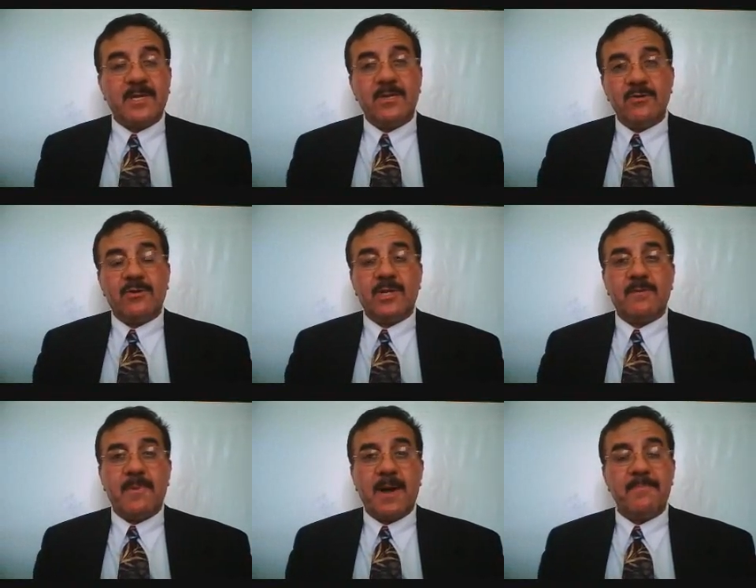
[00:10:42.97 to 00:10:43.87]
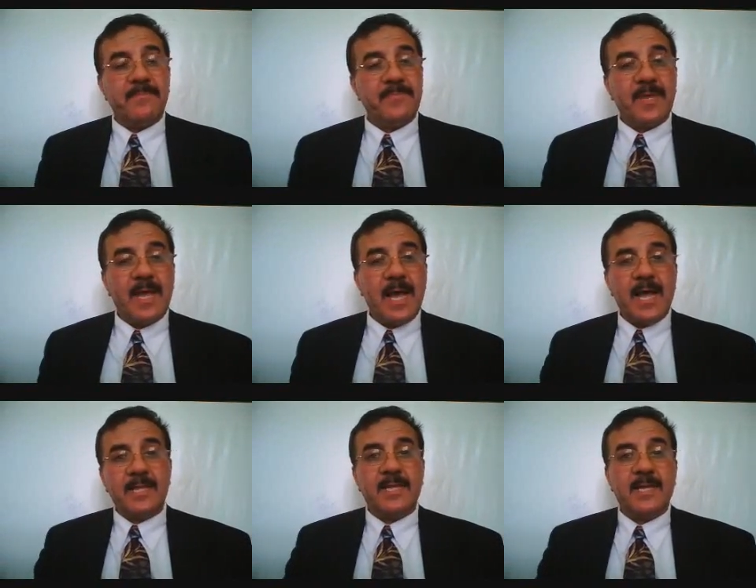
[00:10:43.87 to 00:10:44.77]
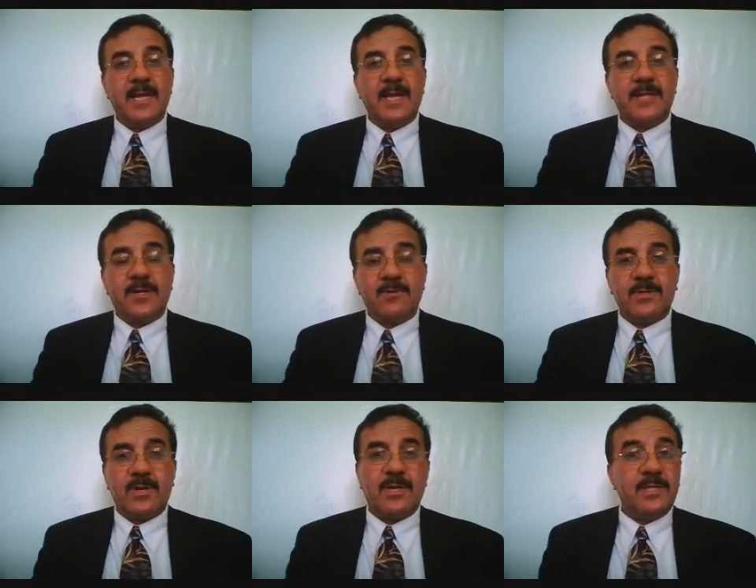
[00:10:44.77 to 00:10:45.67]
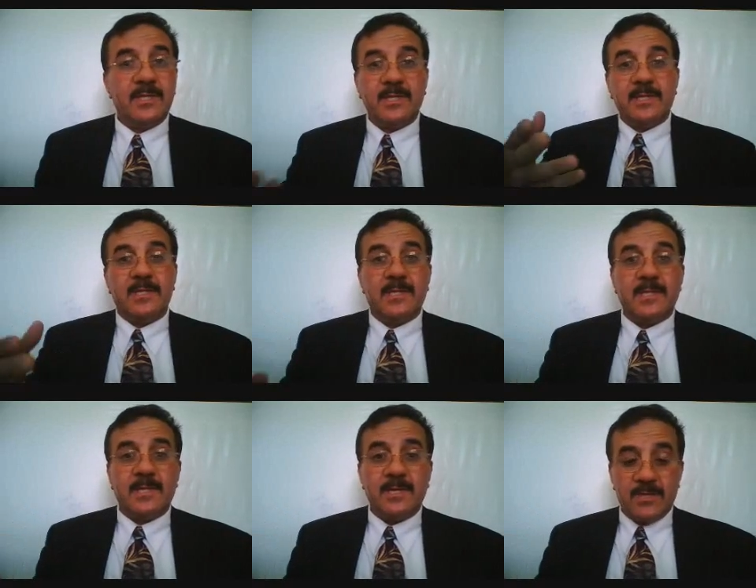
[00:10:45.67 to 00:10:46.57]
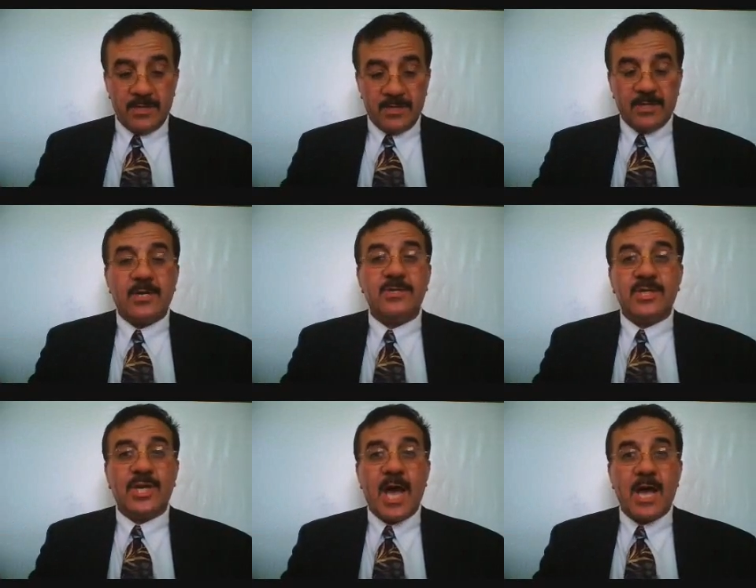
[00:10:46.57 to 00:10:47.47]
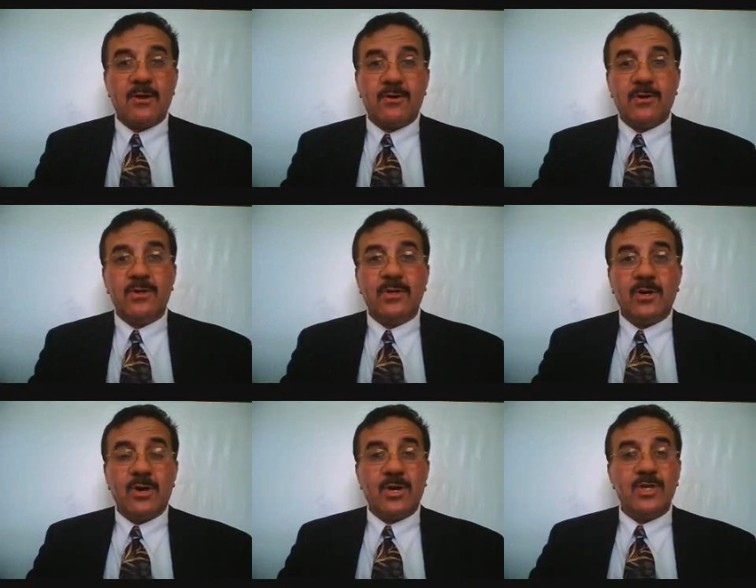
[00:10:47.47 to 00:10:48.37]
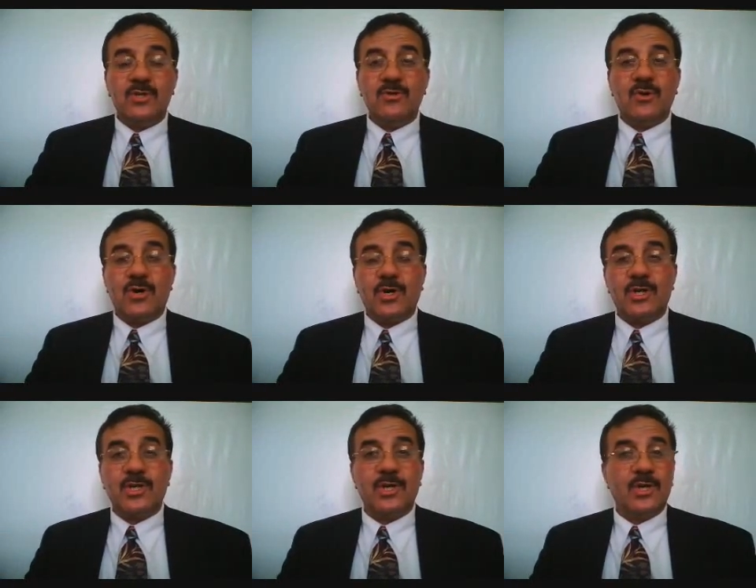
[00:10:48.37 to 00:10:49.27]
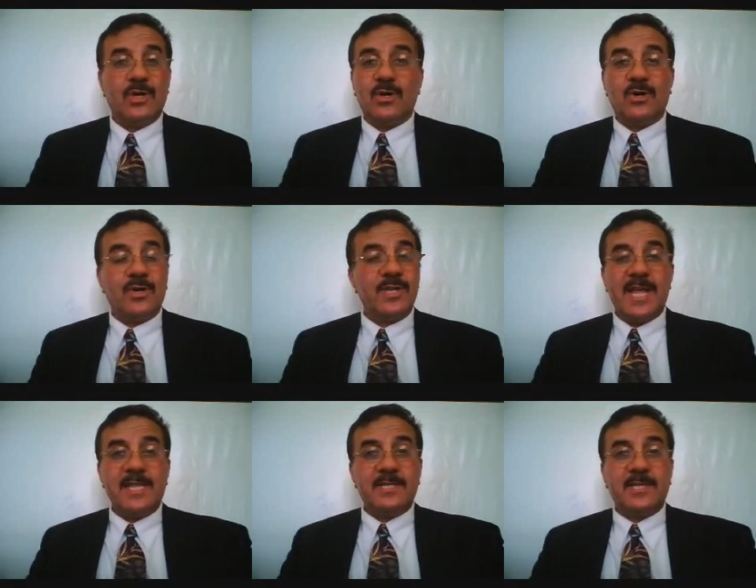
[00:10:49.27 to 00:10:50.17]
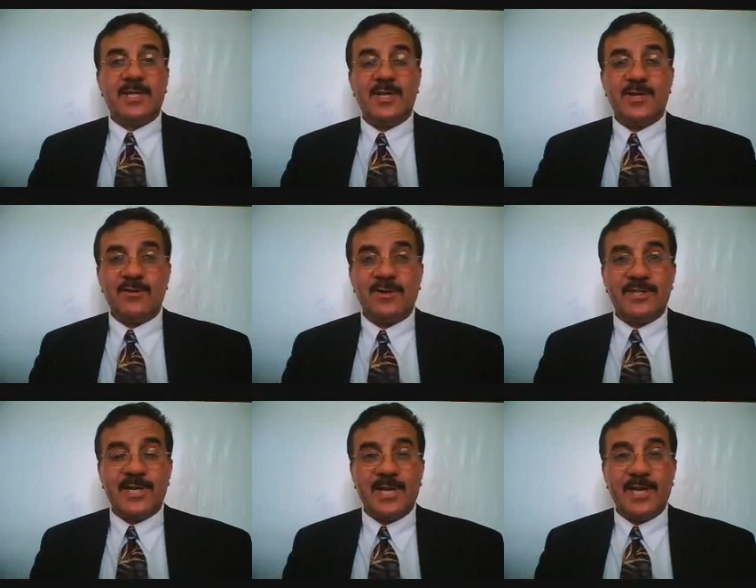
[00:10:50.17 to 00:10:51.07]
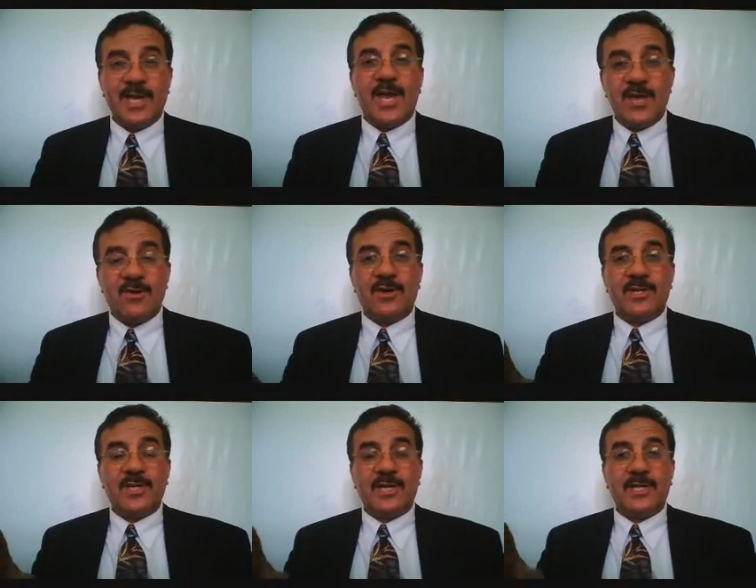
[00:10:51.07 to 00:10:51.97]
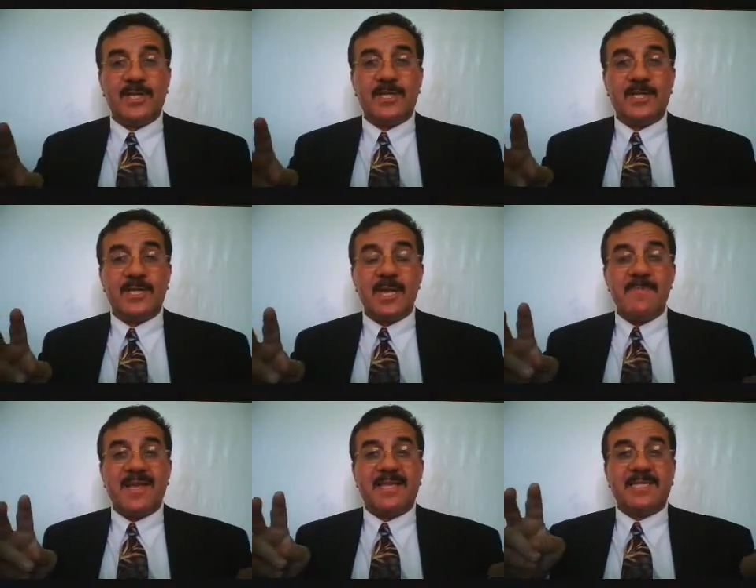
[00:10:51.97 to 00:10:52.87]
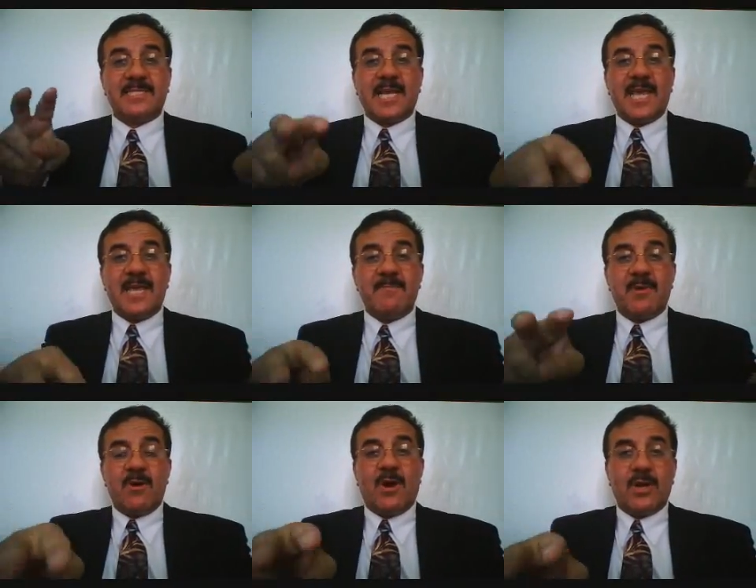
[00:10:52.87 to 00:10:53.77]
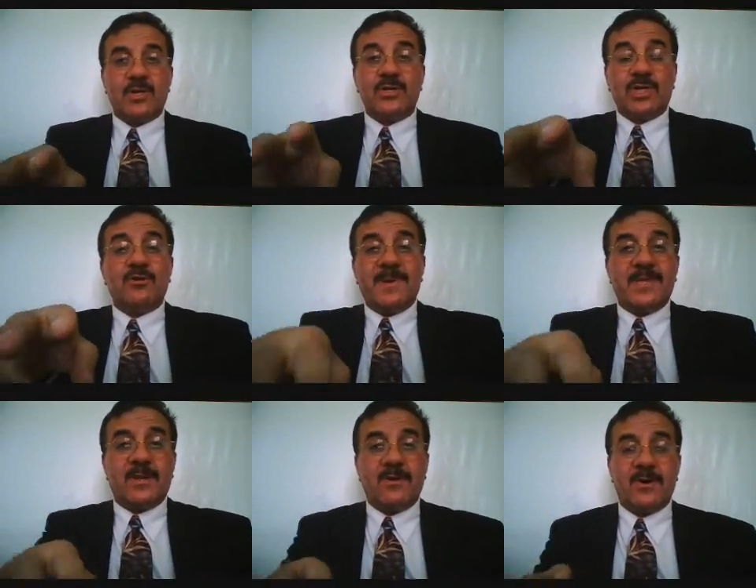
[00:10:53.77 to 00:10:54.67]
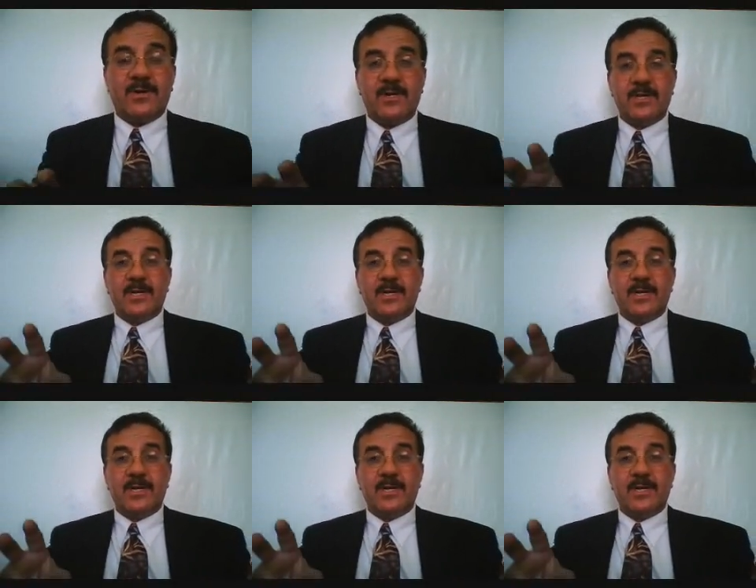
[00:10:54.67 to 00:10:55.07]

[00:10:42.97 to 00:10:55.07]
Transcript: Chicago or New York or in any city in the USA in order, they make the same law. You see, you made a law. Use that mass murder to stop the war.